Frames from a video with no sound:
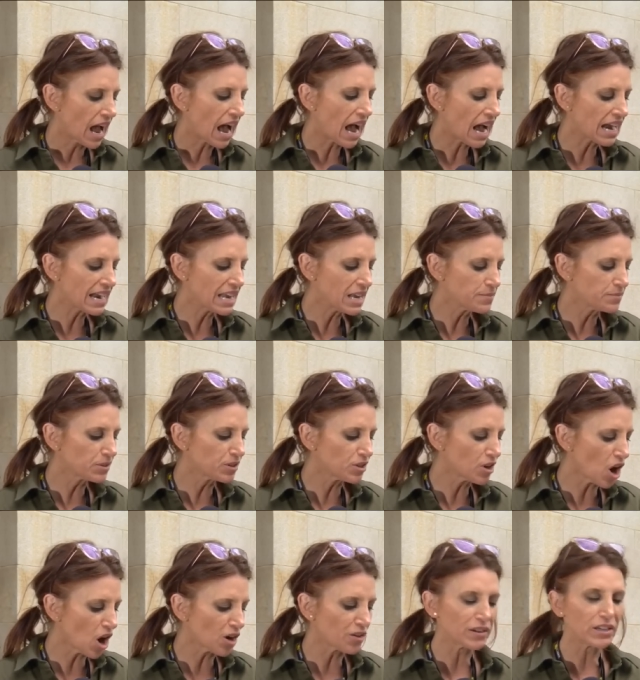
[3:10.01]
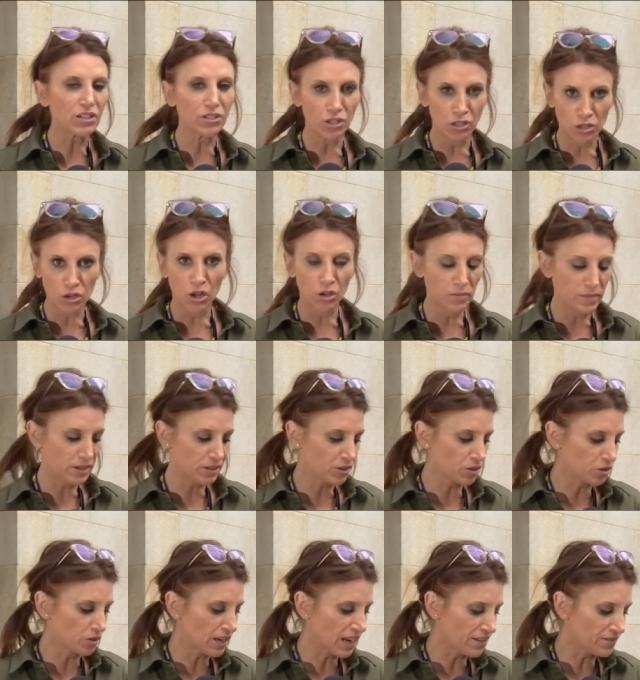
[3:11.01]
I am sorry, she told
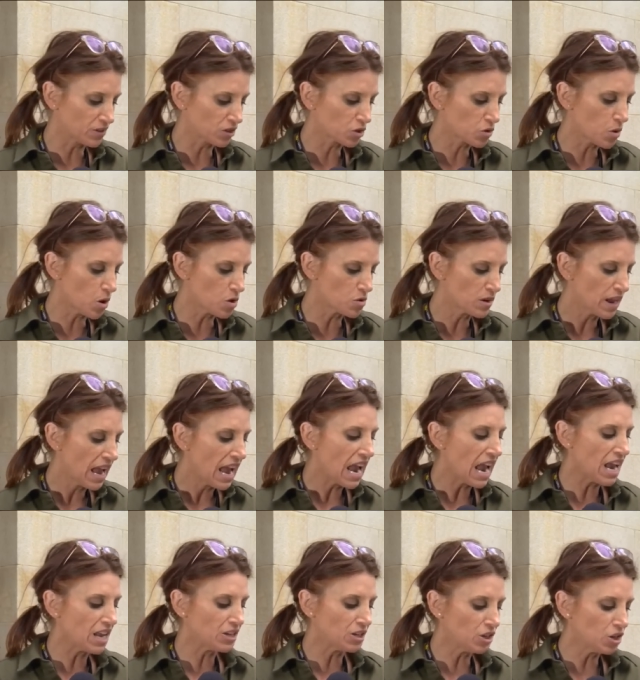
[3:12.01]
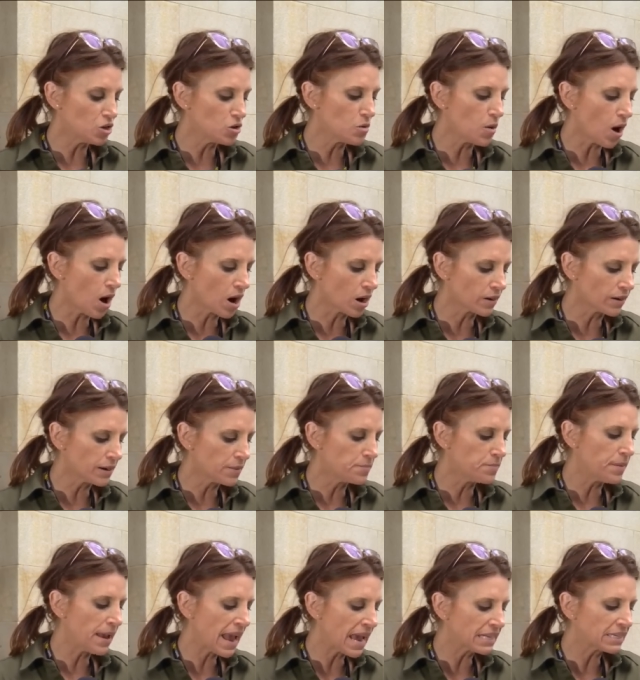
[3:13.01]
Mr. Davis, quote, and you aren't
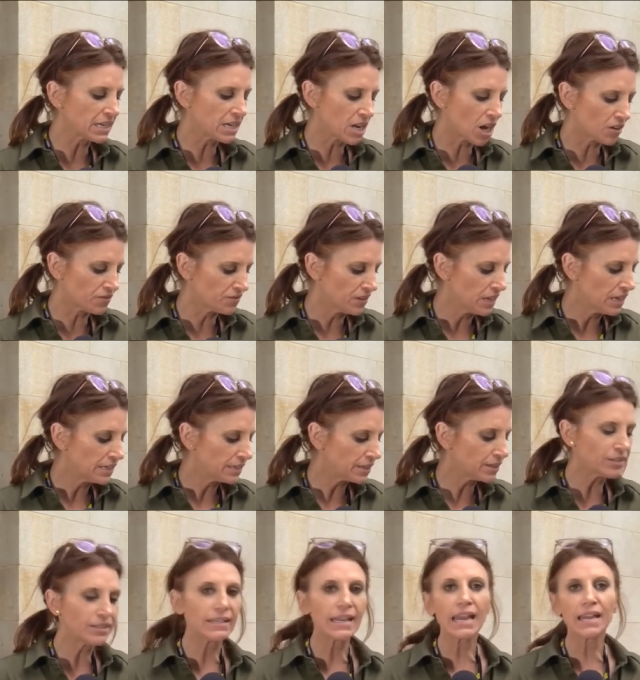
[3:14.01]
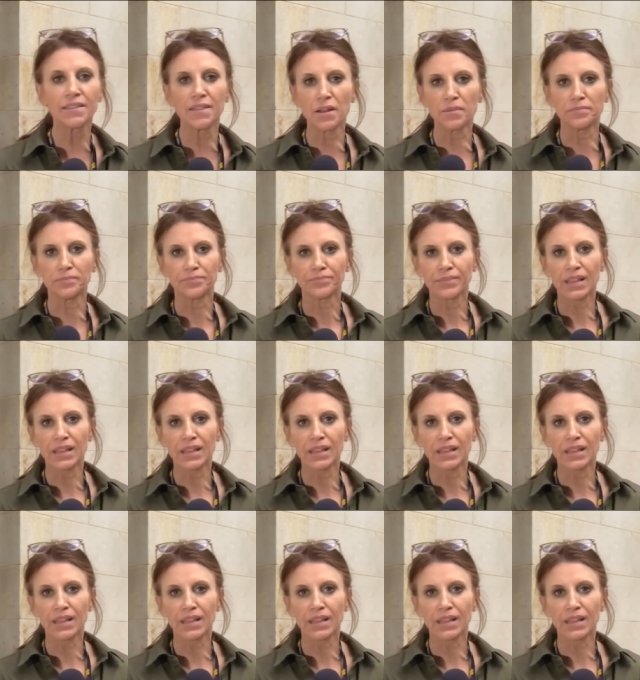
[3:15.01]
man enough to say them,